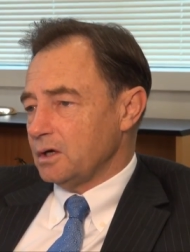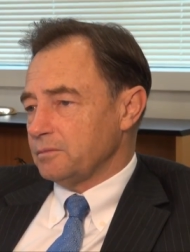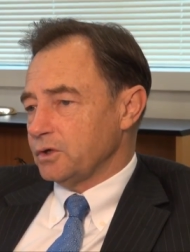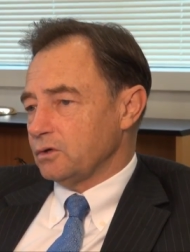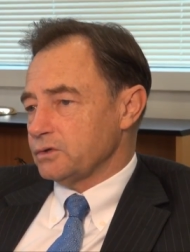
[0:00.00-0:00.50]

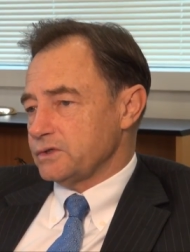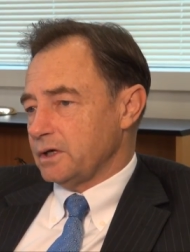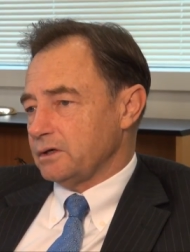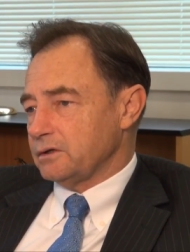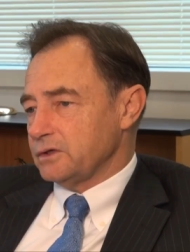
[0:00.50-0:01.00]
But
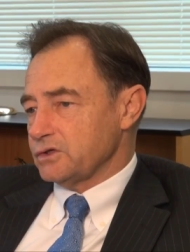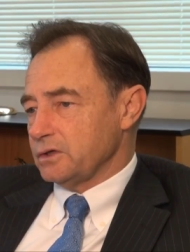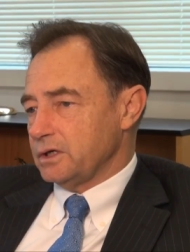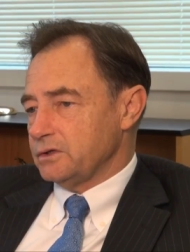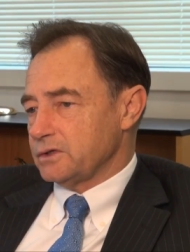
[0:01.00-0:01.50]
also
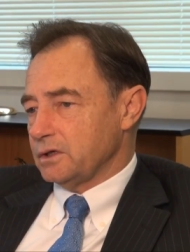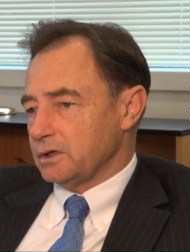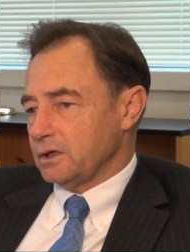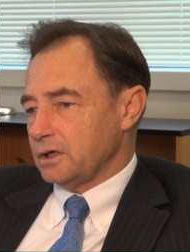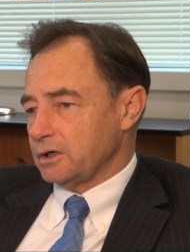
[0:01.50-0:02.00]
Australia's got
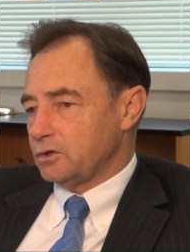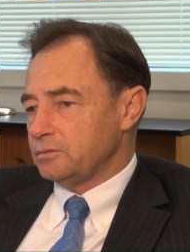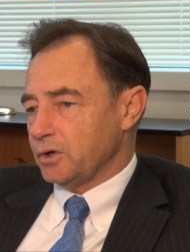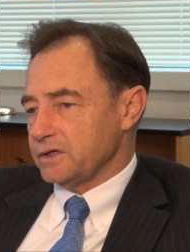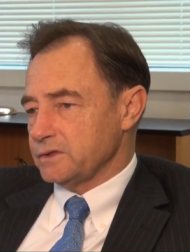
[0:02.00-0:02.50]
a, a
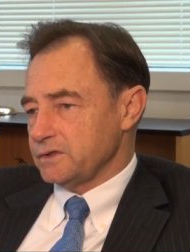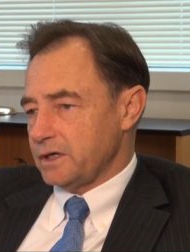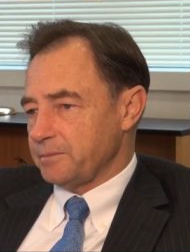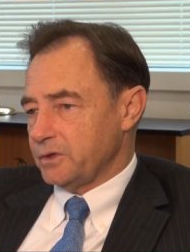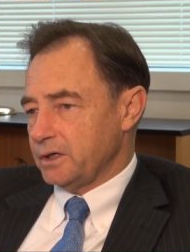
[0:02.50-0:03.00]
good
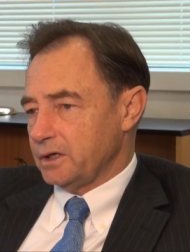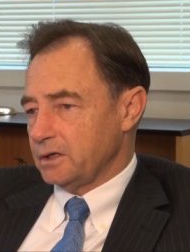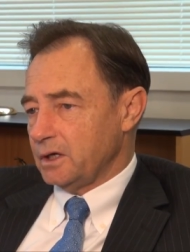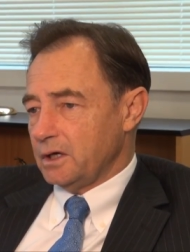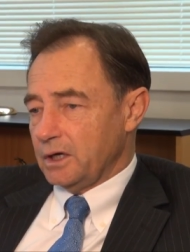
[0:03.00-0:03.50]
presence up there,
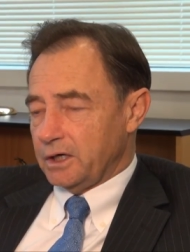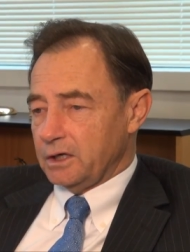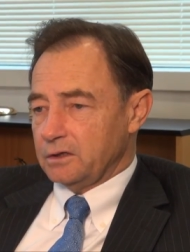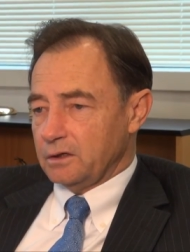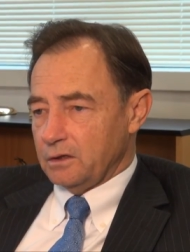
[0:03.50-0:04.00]

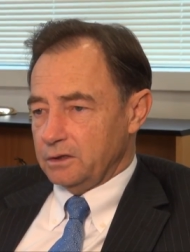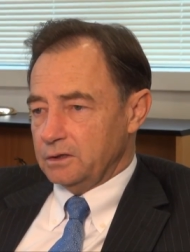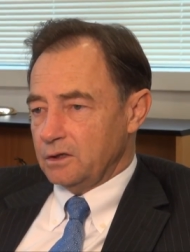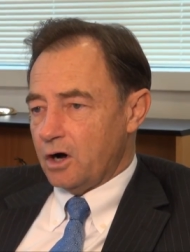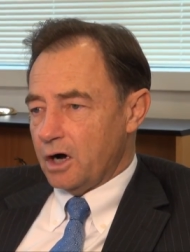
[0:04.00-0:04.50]
again,
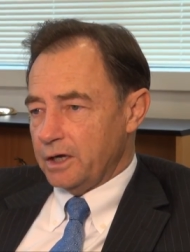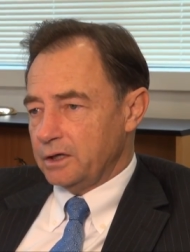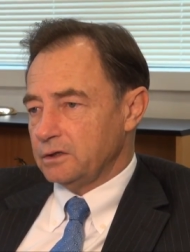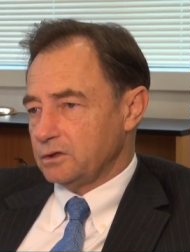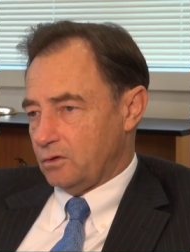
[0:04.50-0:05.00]
in
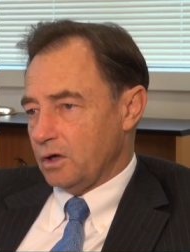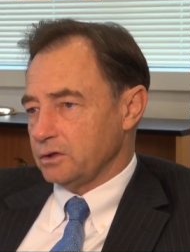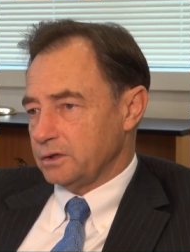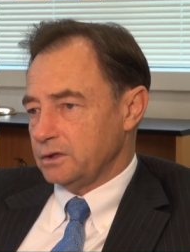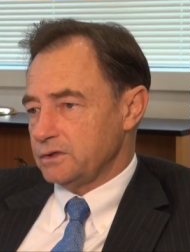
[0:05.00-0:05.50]
high-end
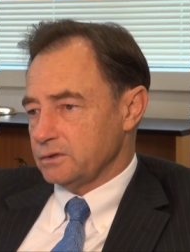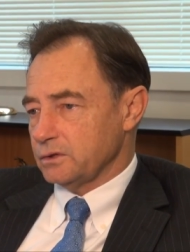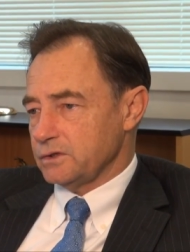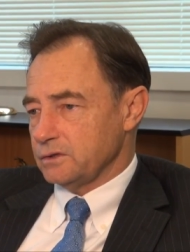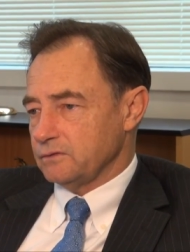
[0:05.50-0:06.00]
quality
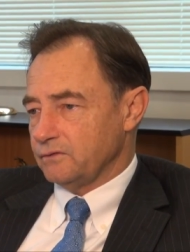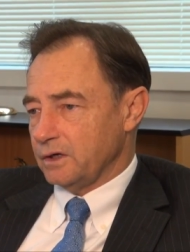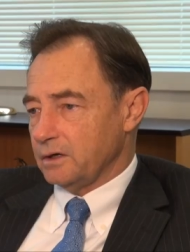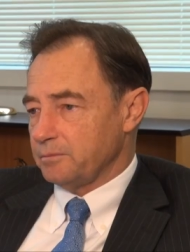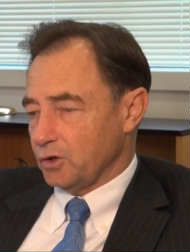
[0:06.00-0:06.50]
sorts of
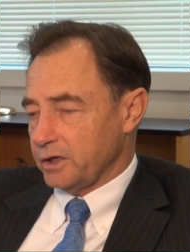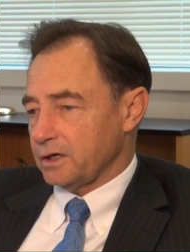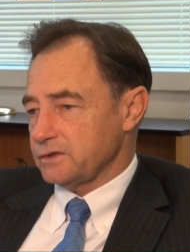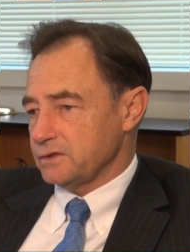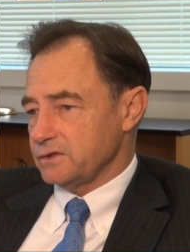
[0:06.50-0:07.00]
uh,
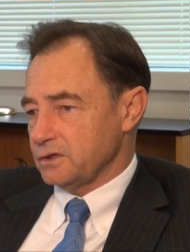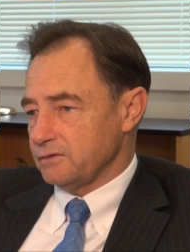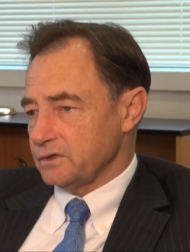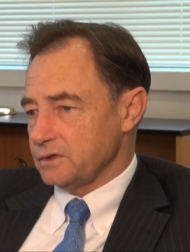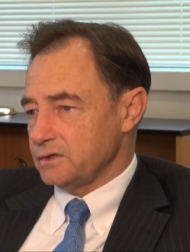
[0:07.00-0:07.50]
products and
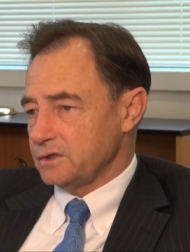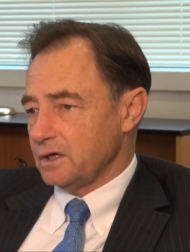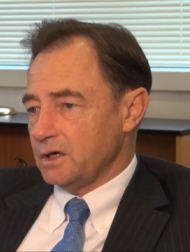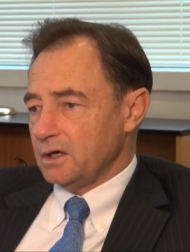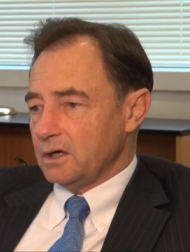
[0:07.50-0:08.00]
services.
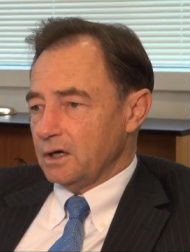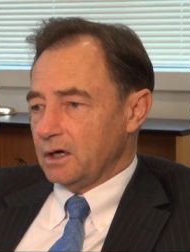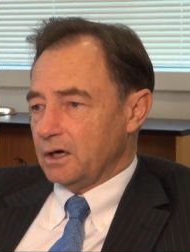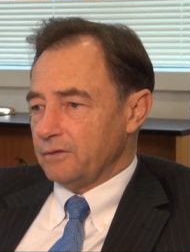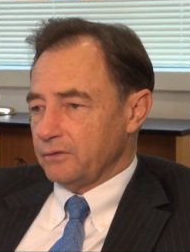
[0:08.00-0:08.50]

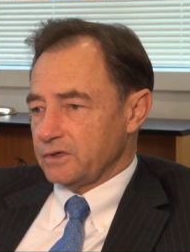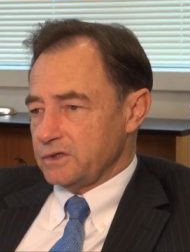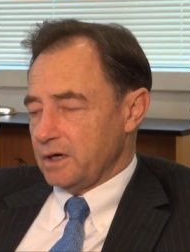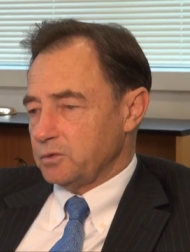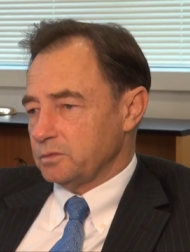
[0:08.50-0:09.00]
Uh, for
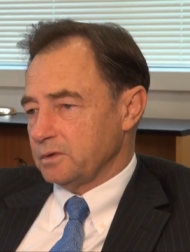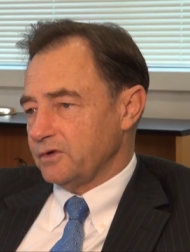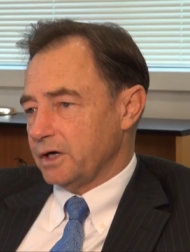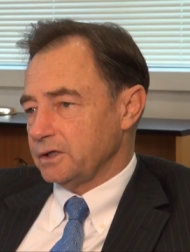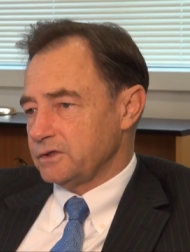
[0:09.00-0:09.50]
example,
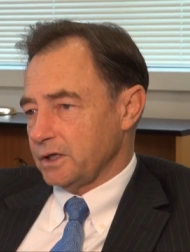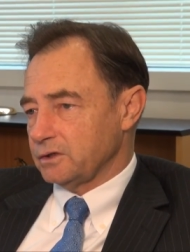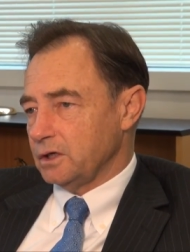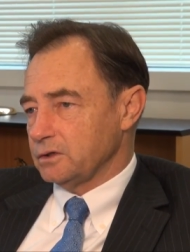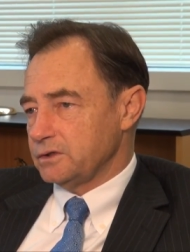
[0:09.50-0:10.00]
providing
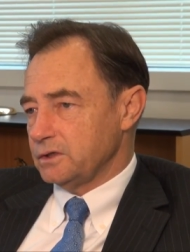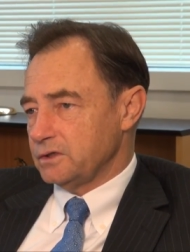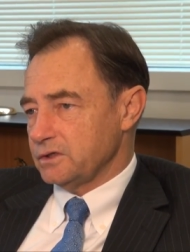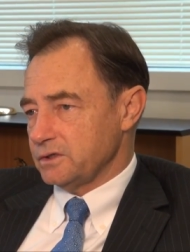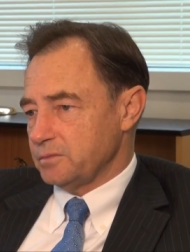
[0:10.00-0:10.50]
technology
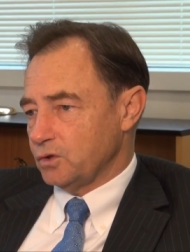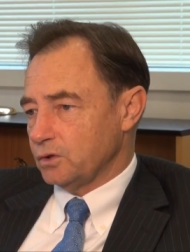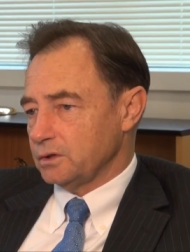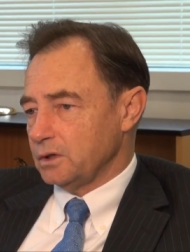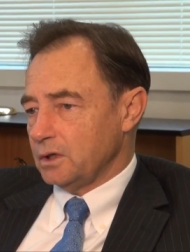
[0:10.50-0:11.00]
to
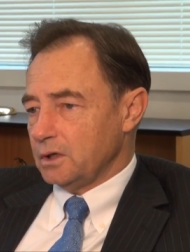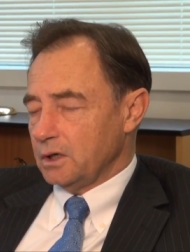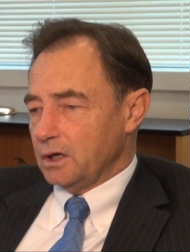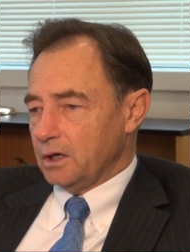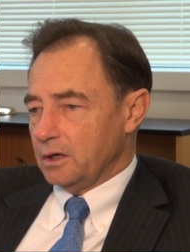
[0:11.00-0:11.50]
support
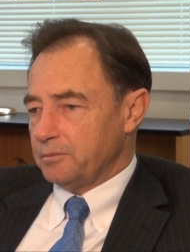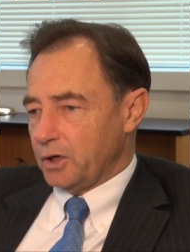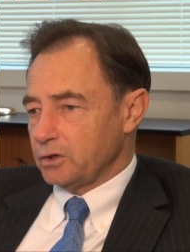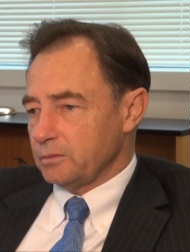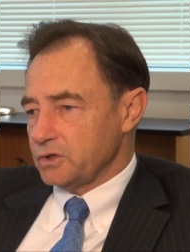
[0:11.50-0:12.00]
Uh,
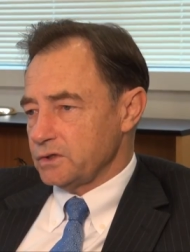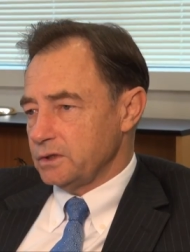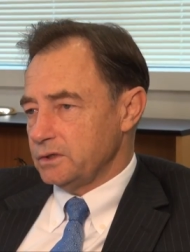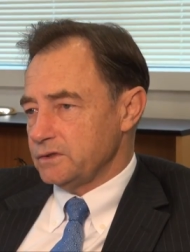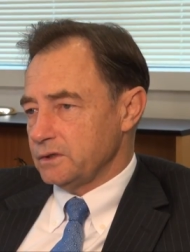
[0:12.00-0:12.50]
poker
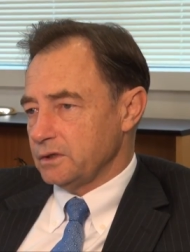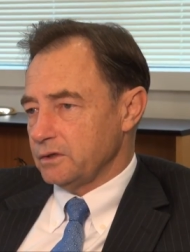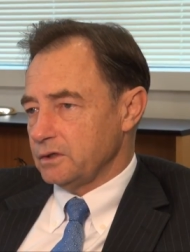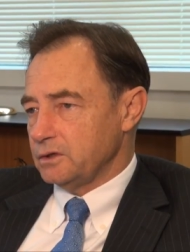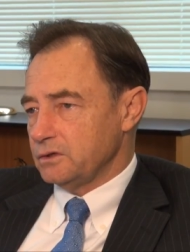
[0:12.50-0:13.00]
machines uh,
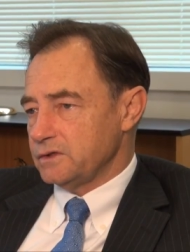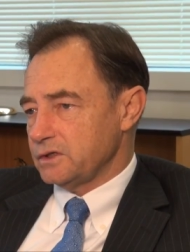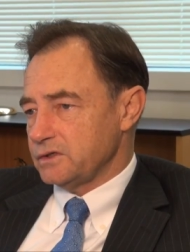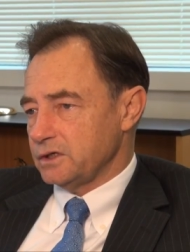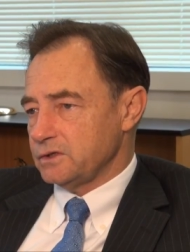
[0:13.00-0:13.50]
that are used
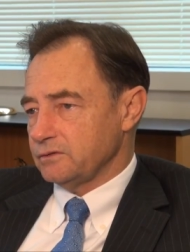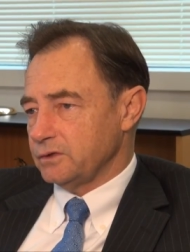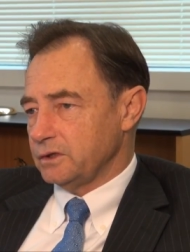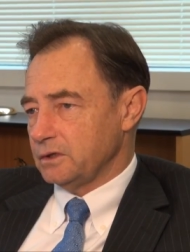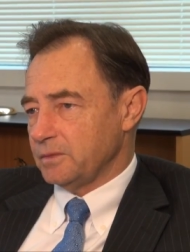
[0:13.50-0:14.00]

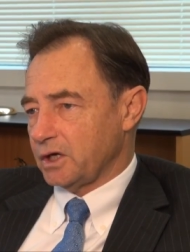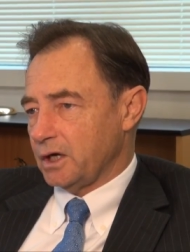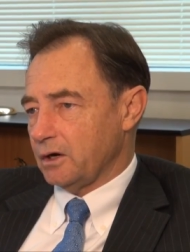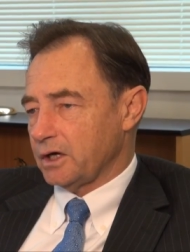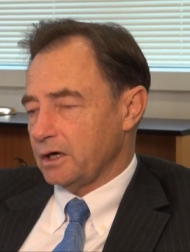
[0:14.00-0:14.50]
extensively in the
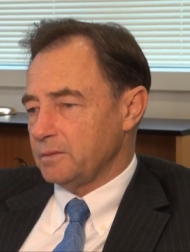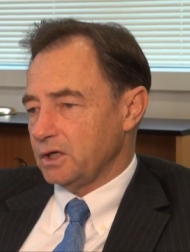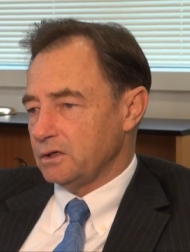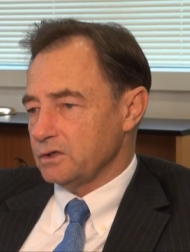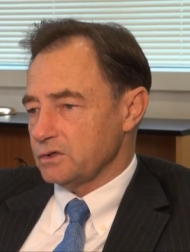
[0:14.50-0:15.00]
Macau
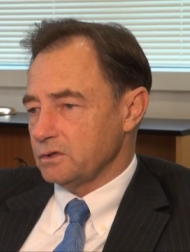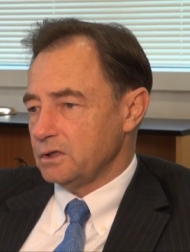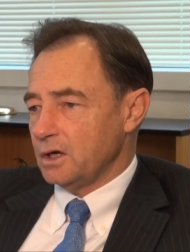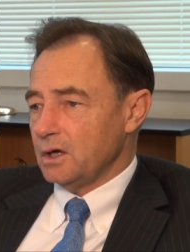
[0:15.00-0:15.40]
gaming industry,